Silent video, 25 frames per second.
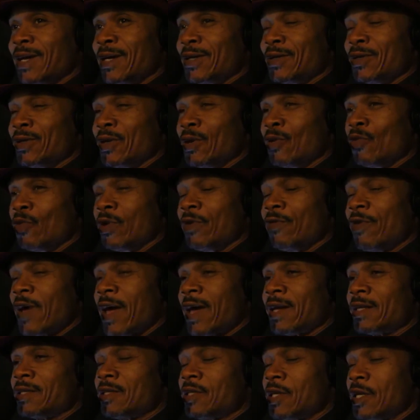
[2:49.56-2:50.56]
we've
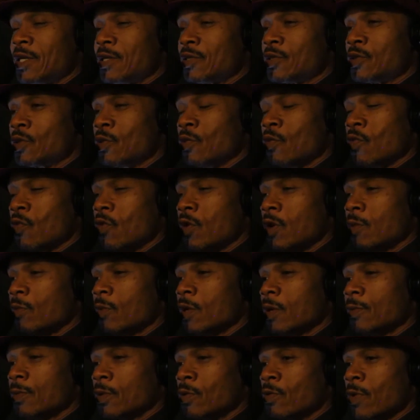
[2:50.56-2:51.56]
had a chance to warm
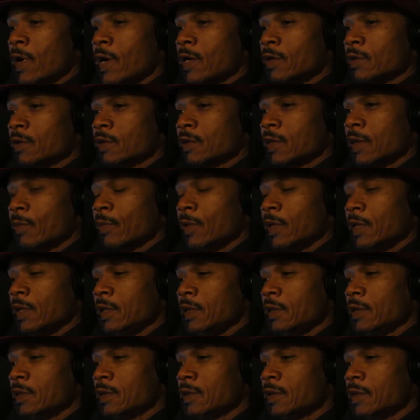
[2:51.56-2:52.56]
up around some of
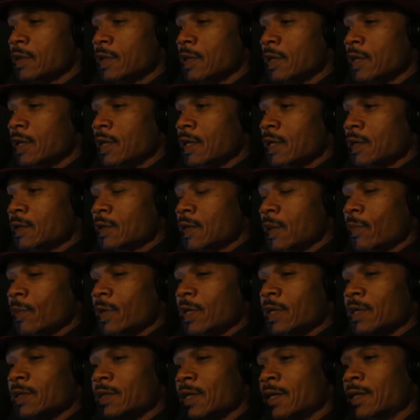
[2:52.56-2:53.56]
these
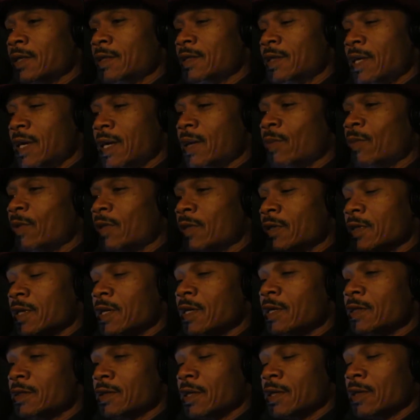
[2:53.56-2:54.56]
entertainment
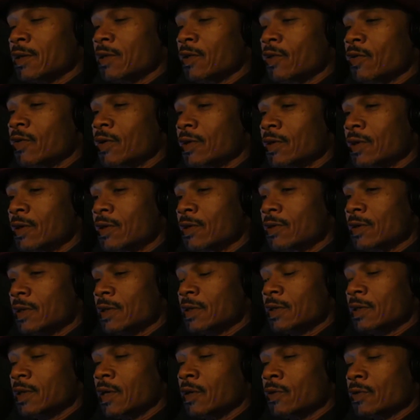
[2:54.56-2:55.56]
things that are going on
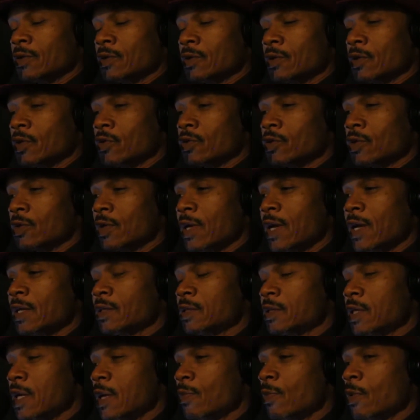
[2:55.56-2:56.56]
the social
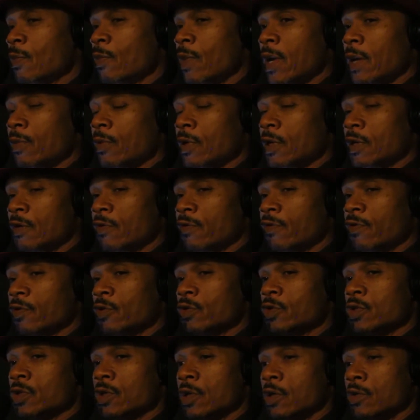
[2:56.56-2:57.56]
landscape, and maybe in the
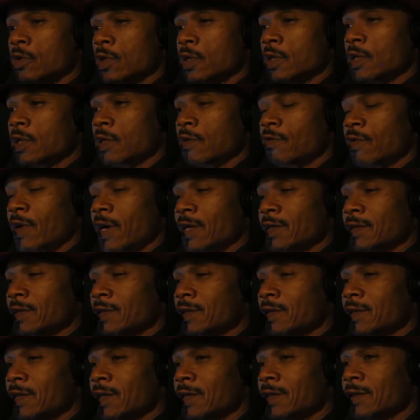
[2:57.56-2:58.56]
future on the Good Advice
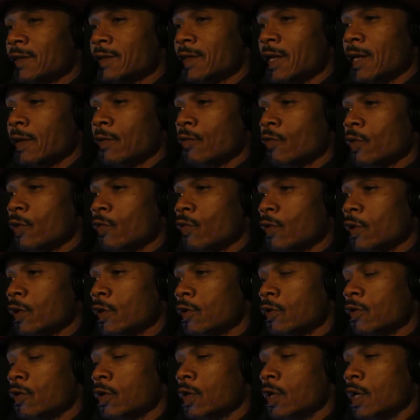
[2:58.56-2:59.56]
Extended Stay, we
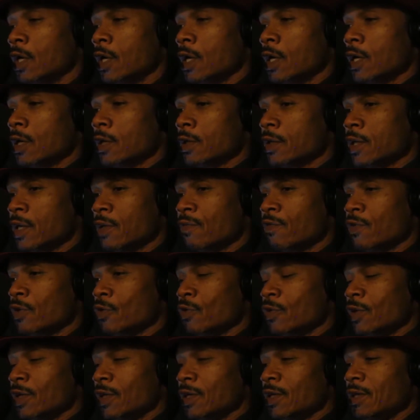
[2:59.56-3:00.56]
will give
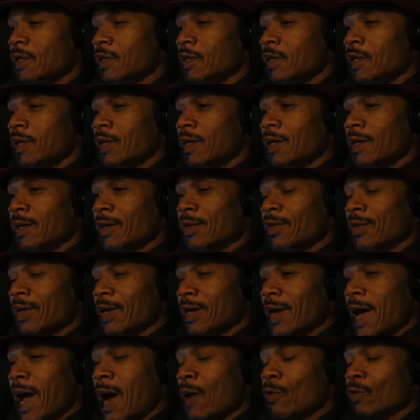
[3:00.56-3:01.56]
you
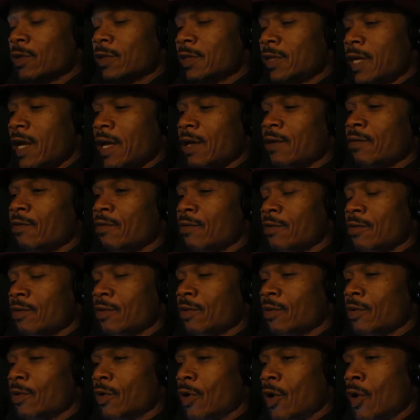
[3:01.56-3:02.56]
our take
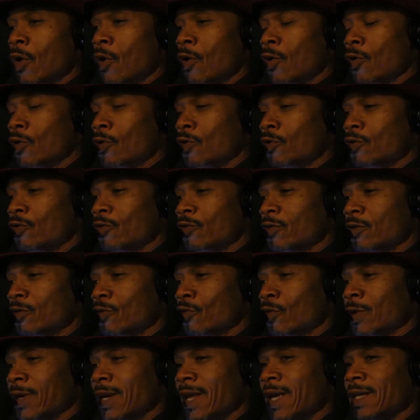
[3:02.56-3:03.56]
on
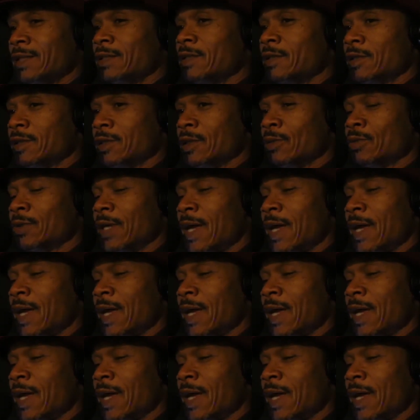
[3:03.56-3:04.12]
relationships